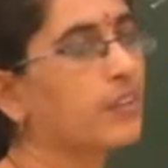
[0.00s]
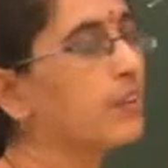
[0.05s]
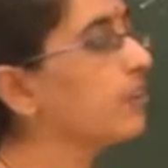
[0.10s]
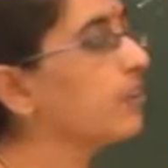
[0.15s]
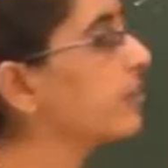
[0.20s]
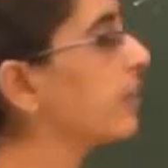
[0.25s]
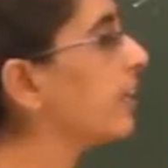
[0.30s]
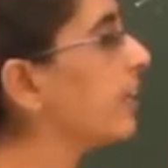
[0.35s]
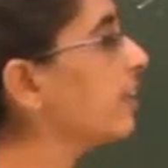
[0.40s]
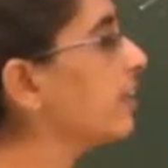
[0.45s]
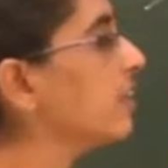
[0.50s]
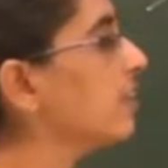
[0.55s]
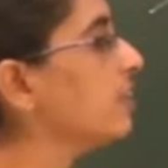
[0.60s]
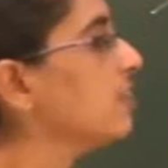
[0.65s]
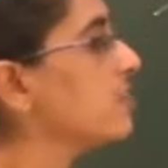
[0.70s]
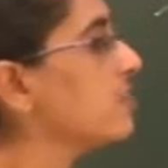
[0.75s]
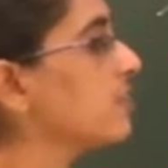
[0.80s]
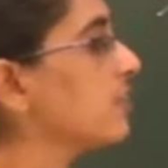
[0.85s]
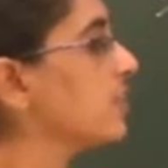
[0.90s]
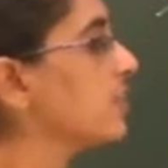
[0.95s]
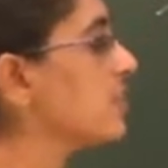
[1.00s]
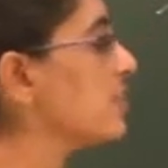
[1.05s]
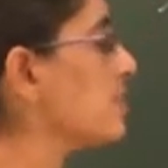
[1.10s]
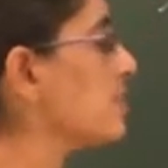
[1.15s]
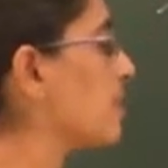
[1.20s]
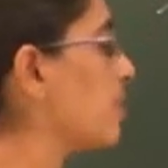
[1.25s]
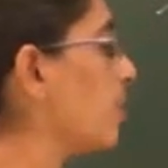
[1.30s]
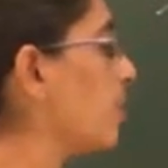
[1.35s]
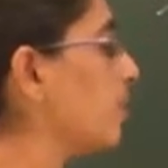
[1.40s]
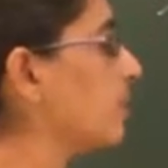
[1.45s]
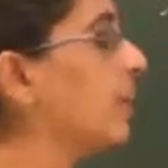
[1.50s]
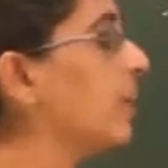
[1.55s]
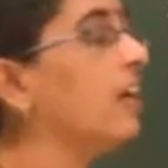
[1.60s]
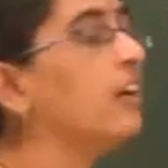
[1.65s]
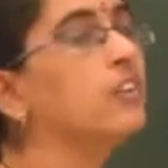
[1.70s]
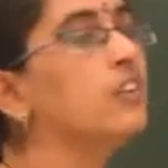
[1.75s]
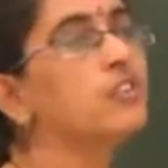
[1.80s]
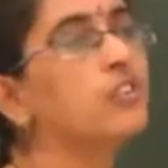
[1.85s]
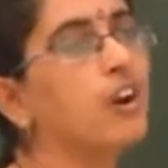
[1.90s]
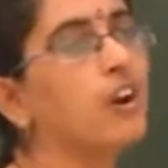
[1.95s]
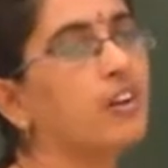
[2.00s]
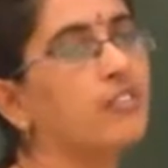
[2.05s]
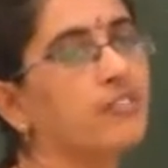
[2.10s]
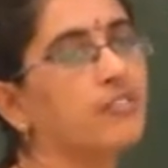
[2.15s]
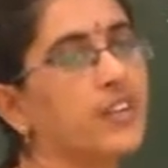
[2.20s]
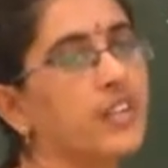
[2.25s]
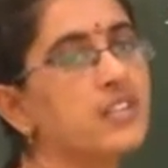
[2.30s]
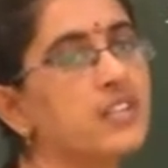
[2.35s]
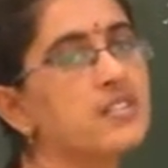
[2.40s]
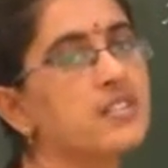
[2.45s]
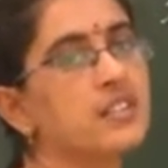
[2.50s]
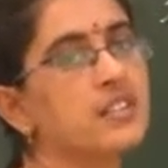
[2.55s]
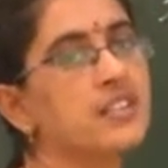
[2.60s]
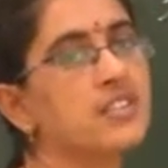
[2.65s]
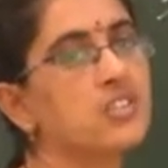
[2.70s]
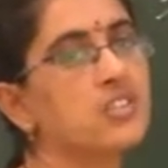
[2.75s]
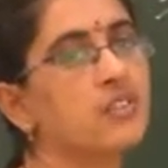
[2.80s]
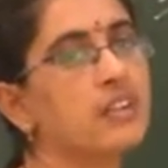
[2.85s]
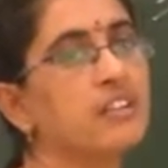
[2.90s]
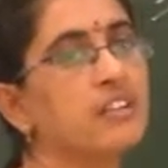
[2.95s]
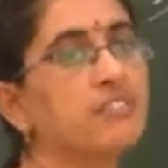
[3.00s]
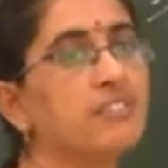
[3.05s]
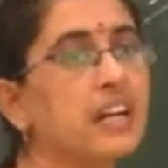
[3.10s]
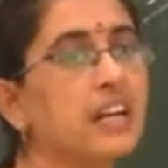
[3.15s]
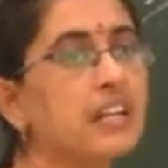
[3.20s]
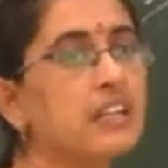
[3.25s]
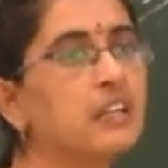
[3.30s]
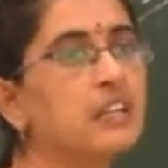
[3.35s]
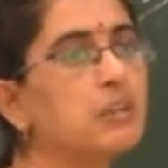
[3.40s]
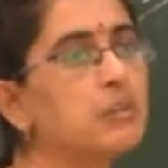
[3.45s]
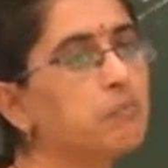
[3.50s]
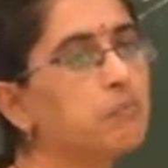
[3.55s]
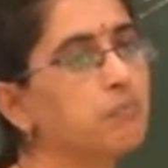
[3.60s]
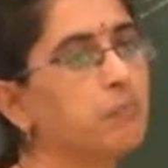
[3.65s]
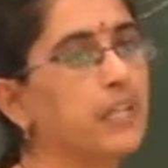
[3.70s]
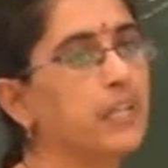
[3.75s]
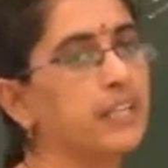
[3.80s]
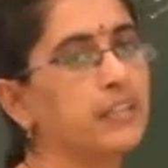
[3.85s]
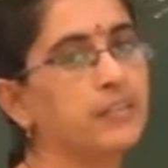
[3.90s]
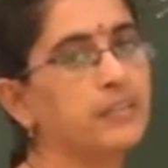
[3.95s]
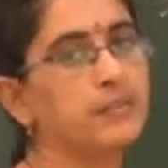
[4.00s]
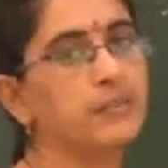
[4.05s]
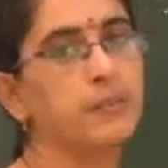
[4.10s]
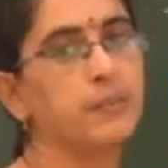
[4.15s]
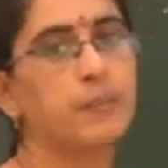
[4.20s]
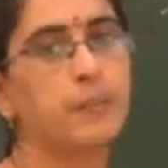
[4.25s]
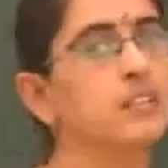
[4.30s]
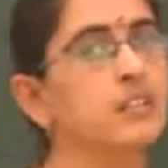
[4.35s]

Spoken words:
Okay? So this is about the confidence interval for mean.